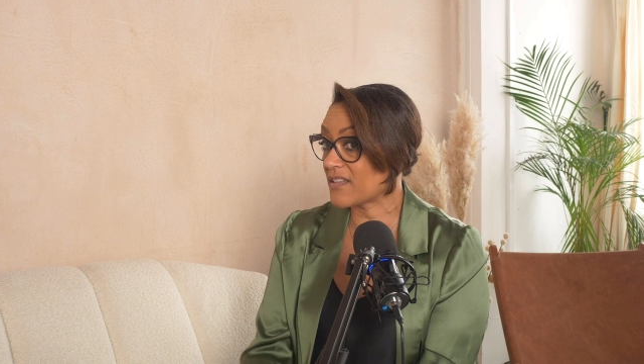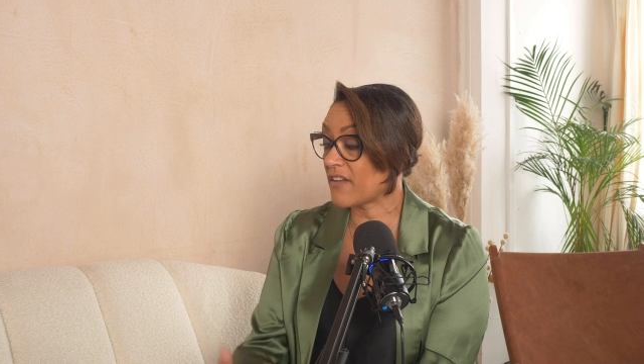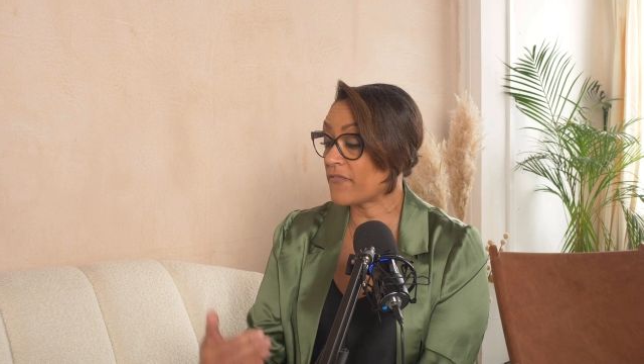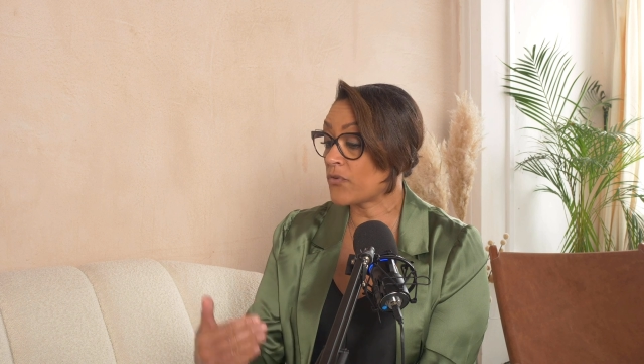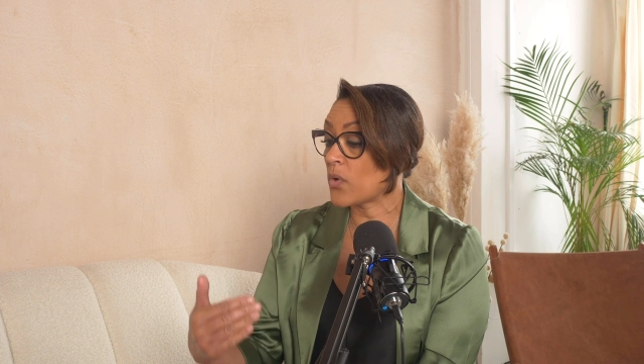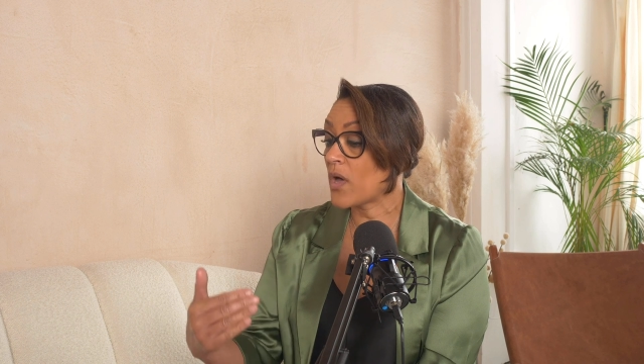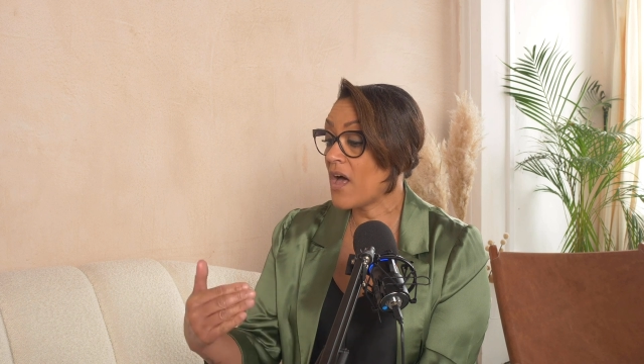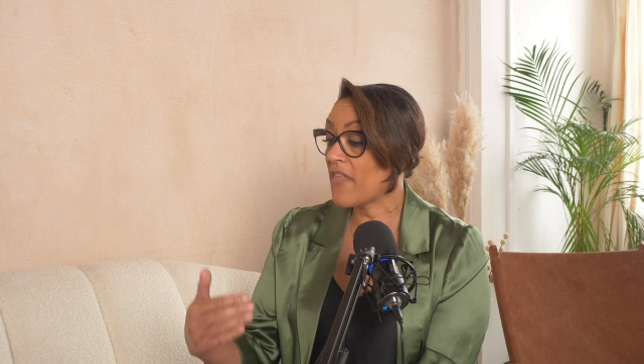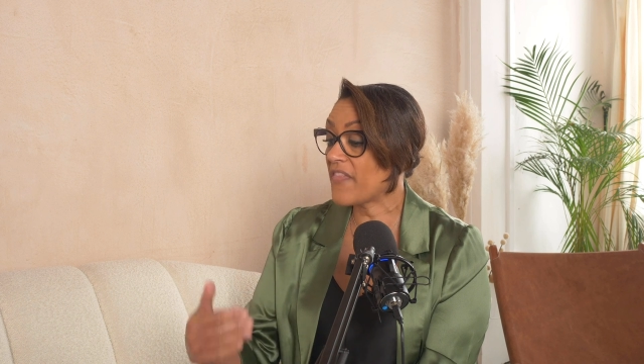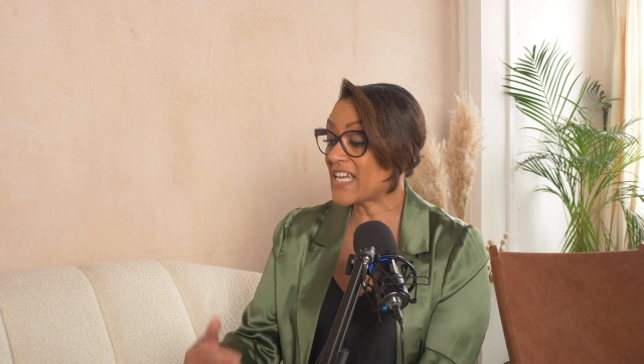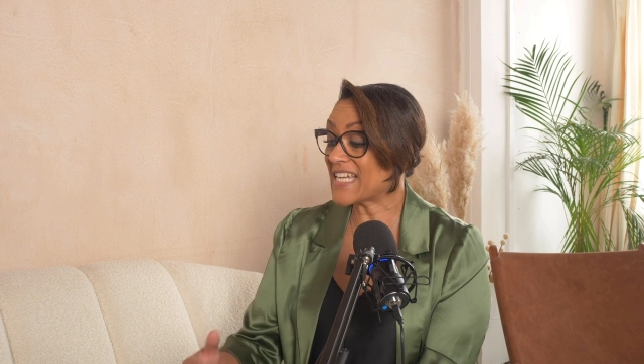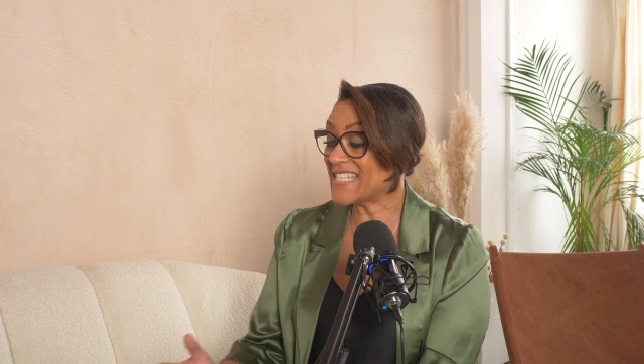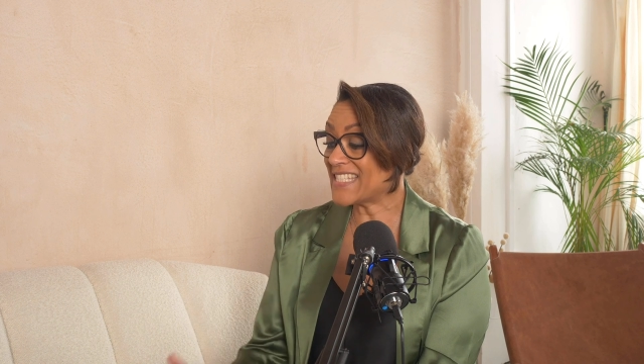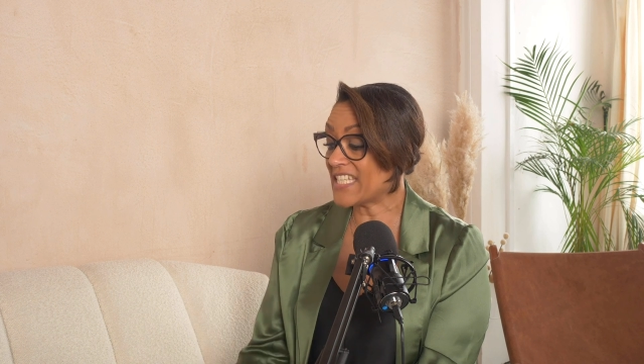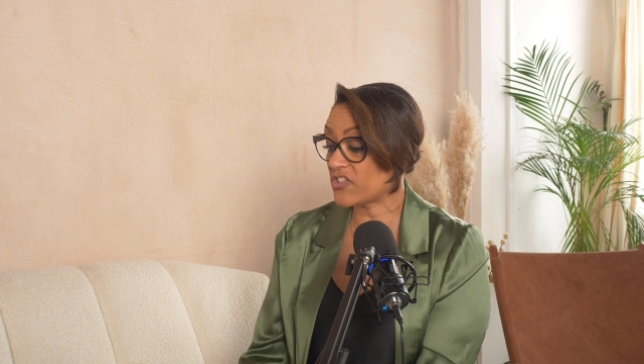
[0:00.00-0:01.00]
So therefore,
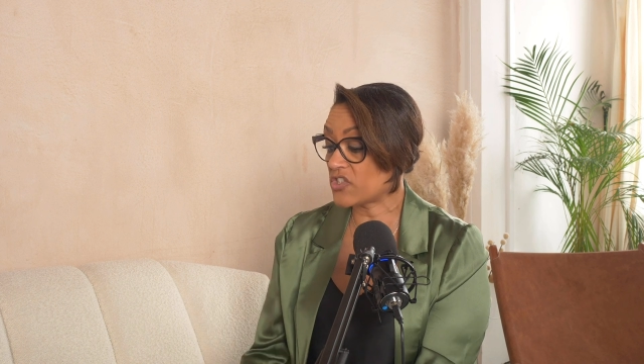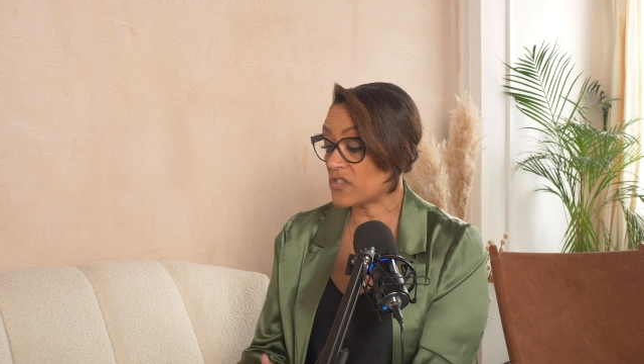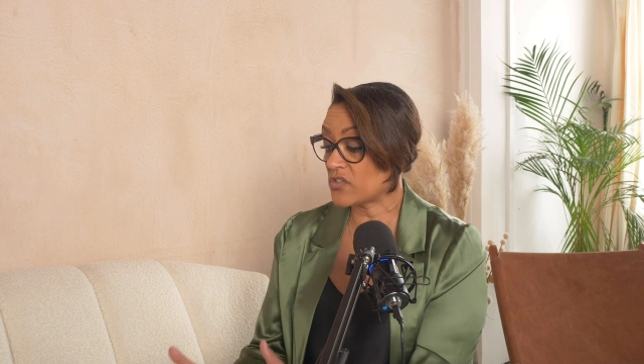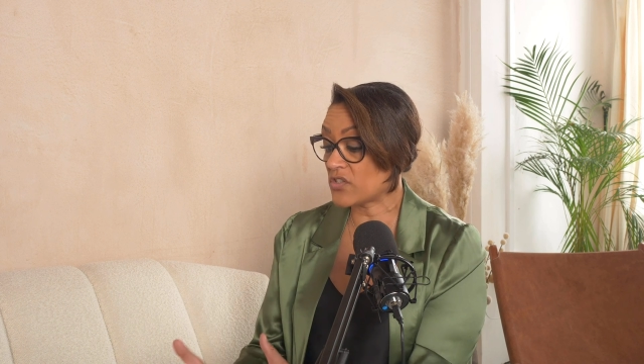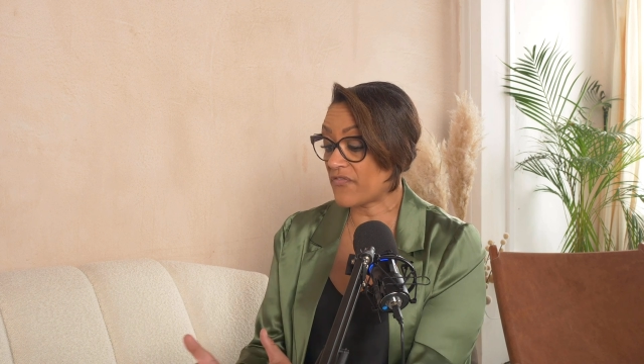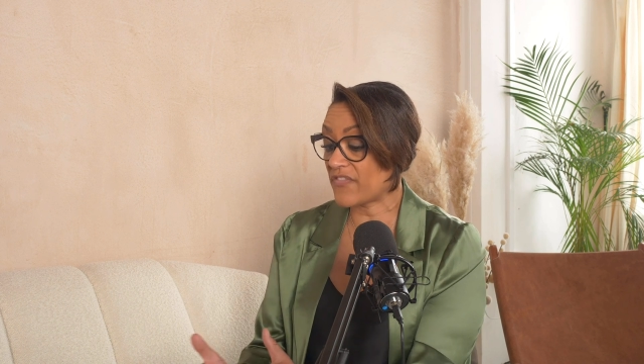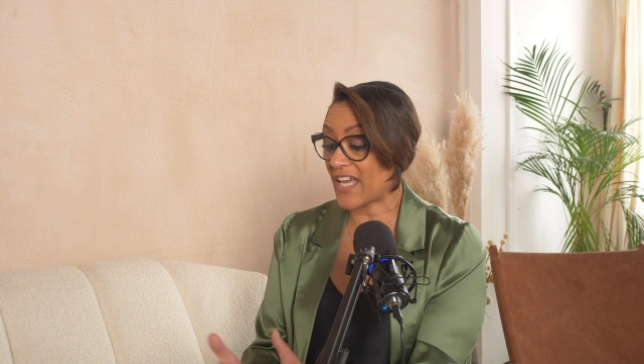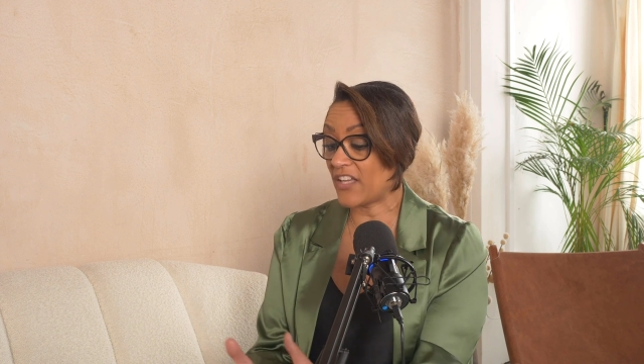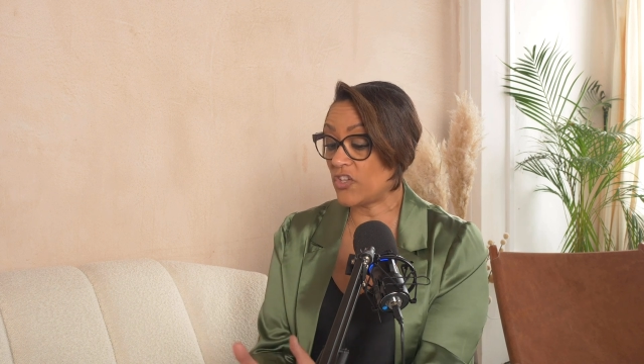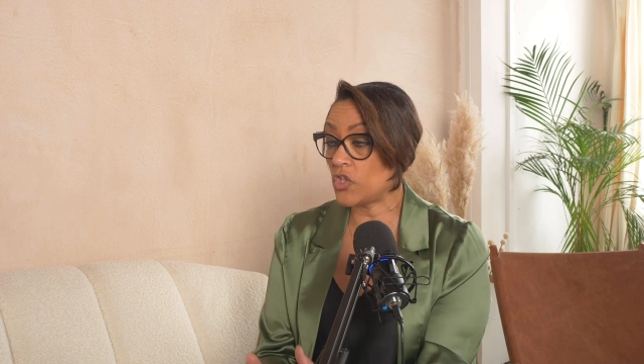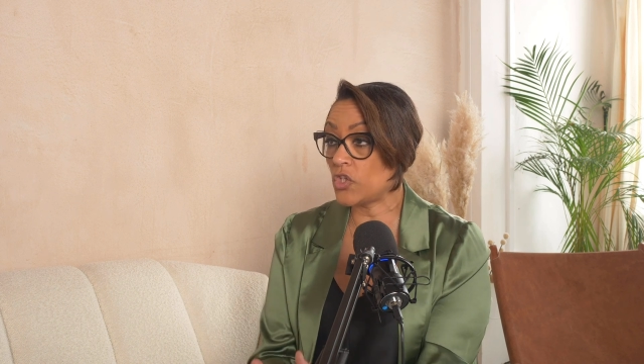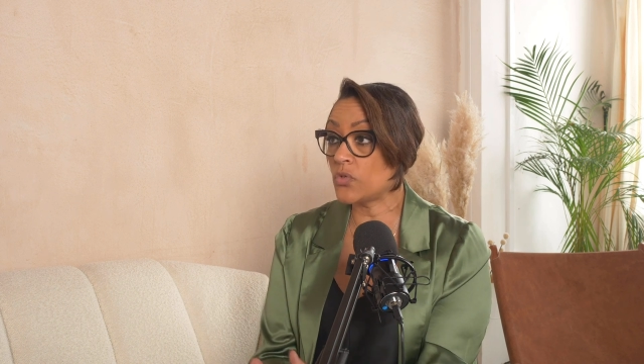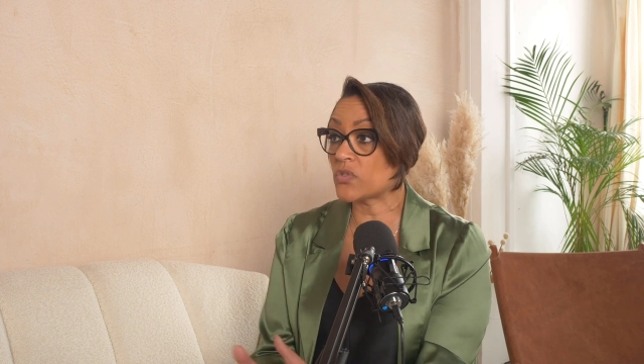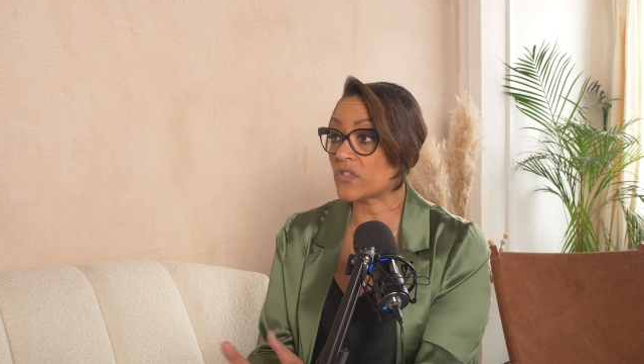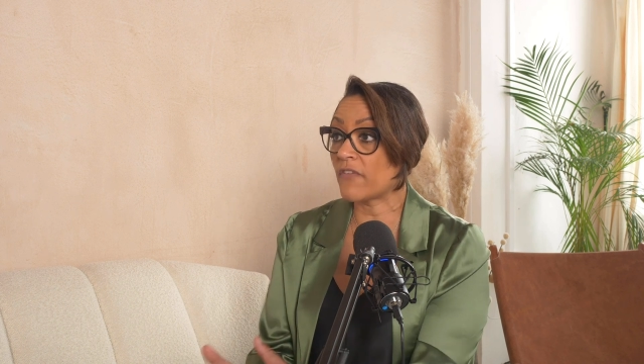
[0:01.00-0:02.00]
the conditions of
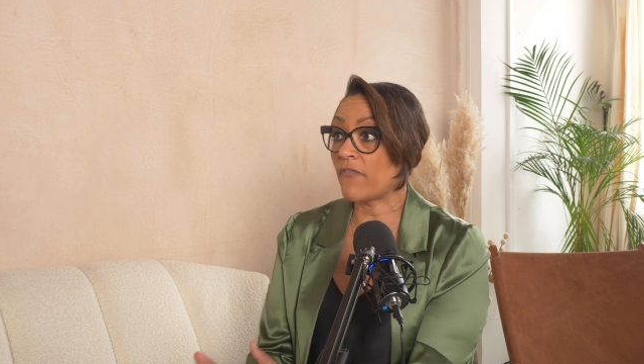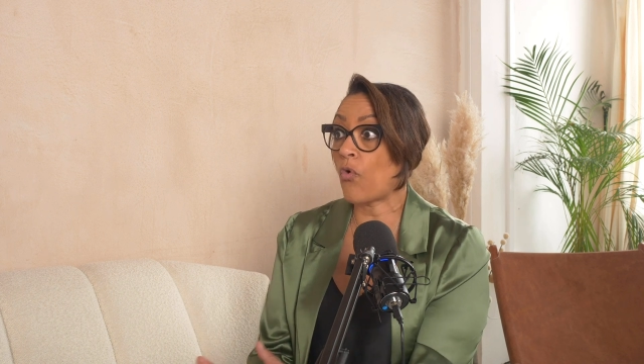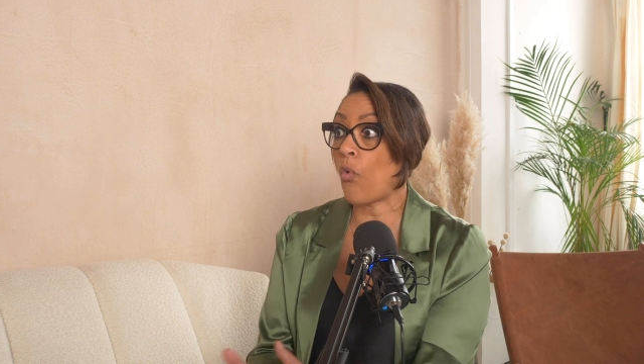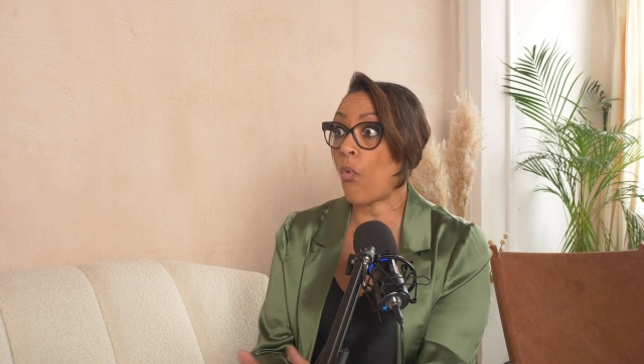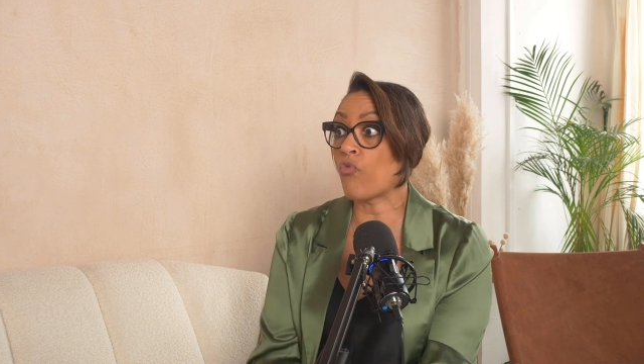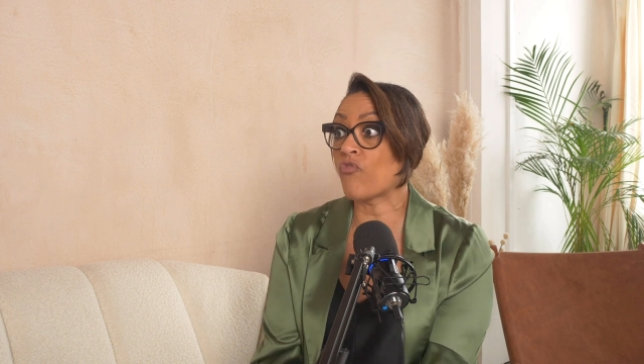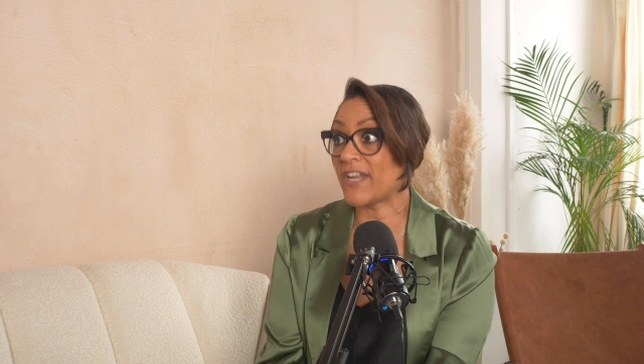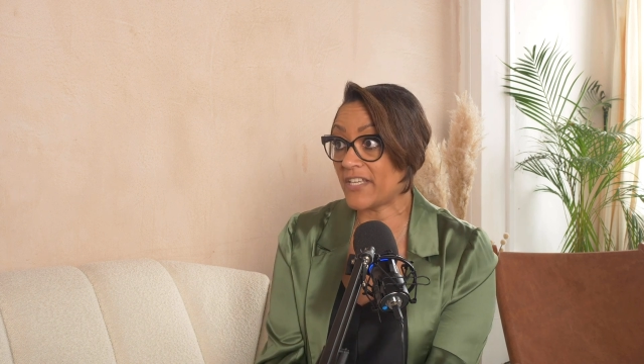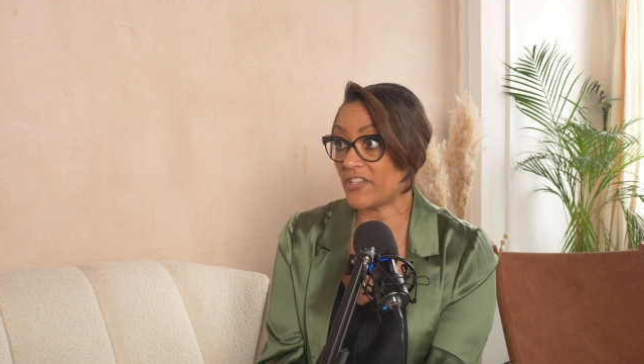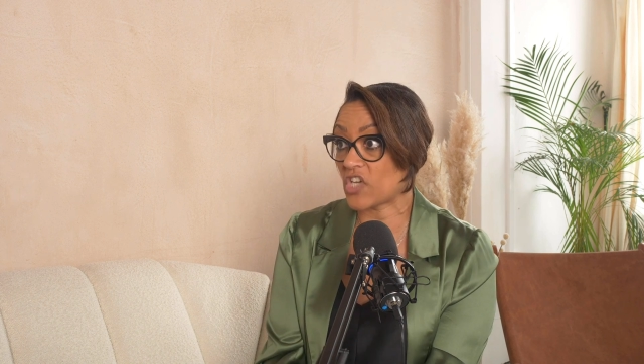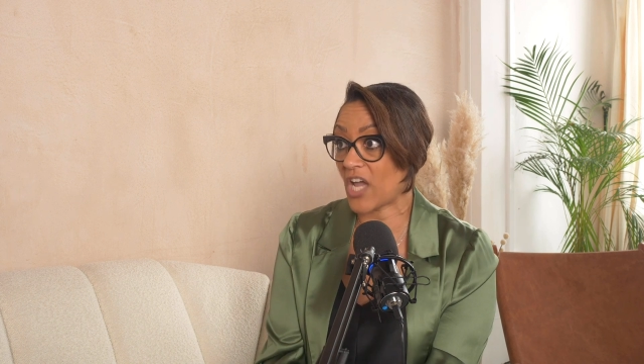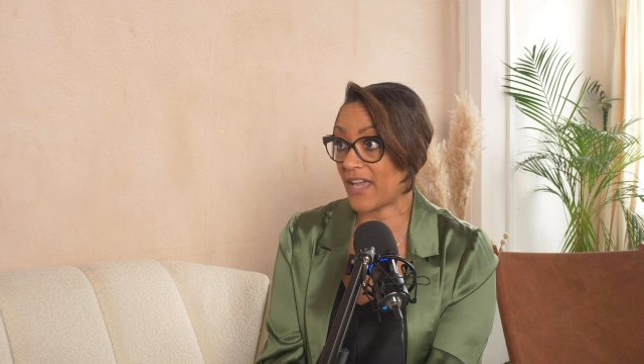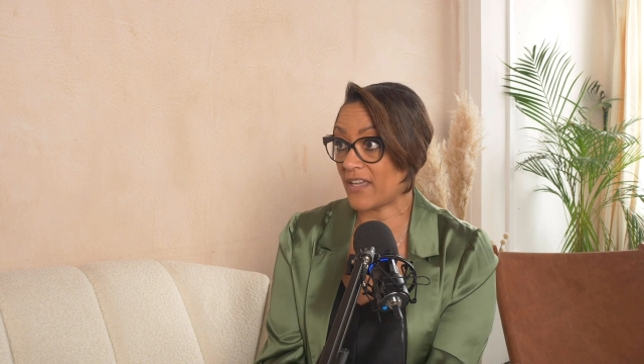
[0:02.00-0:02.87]
that use have already